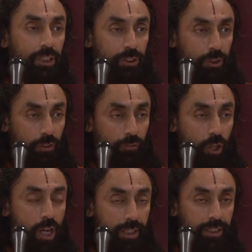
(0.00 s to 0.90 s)
So the
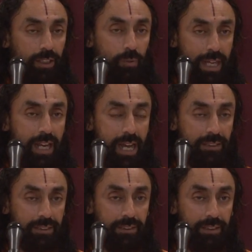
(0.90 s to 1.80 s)
frog in the well
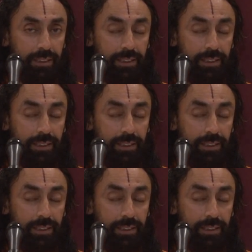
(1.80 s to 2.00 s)
asked,